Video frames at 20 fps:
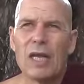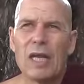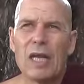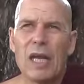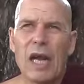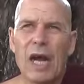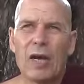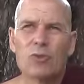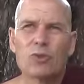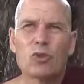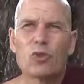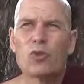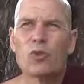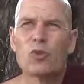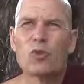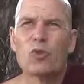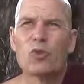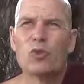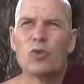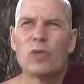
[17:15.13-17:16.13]
How
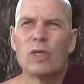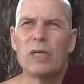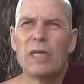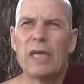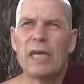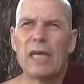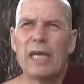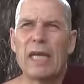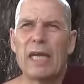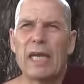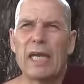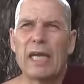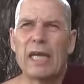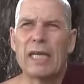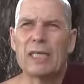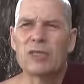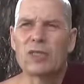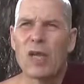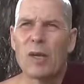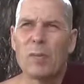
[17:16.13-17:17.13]
to uh,
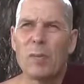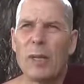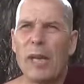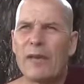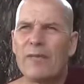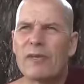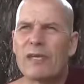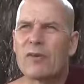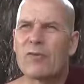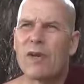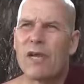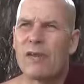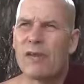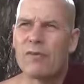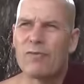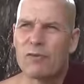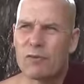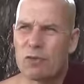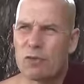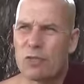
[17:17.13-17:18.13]
stop having craving
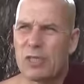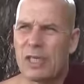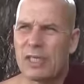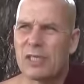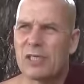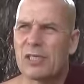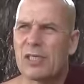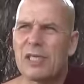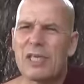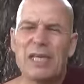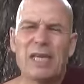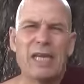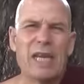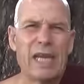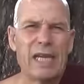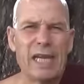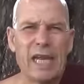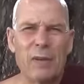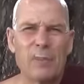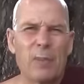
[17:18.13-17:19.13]
for sex
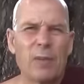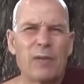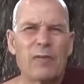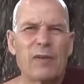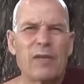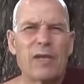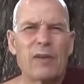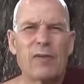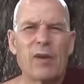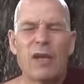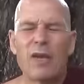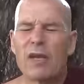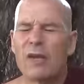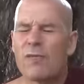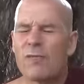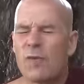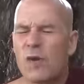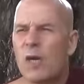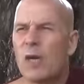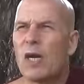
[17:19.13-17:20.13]
and having craving
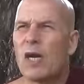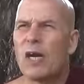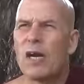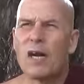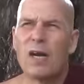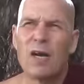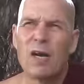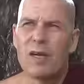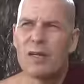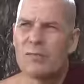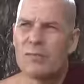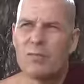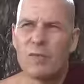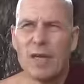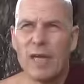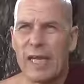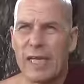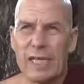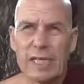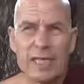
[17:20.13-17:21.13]
for, for
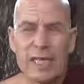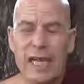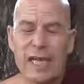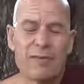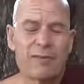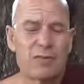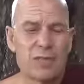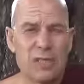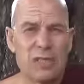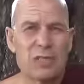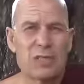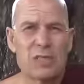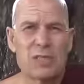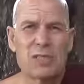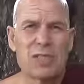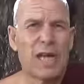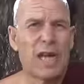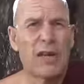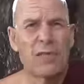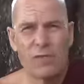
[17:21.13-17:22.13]
any kind of sense
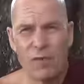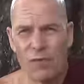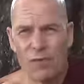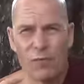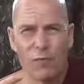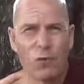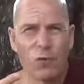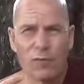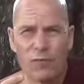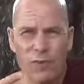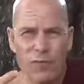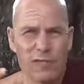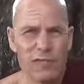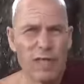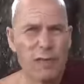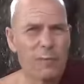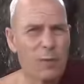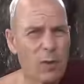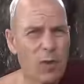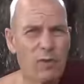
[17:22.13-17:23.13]
desire, for food, for
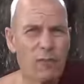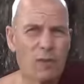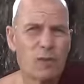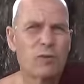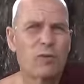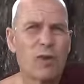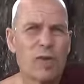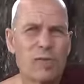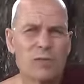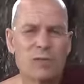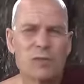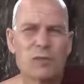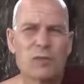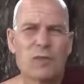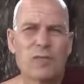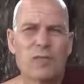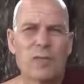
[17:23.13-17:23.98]
example, or for drugs.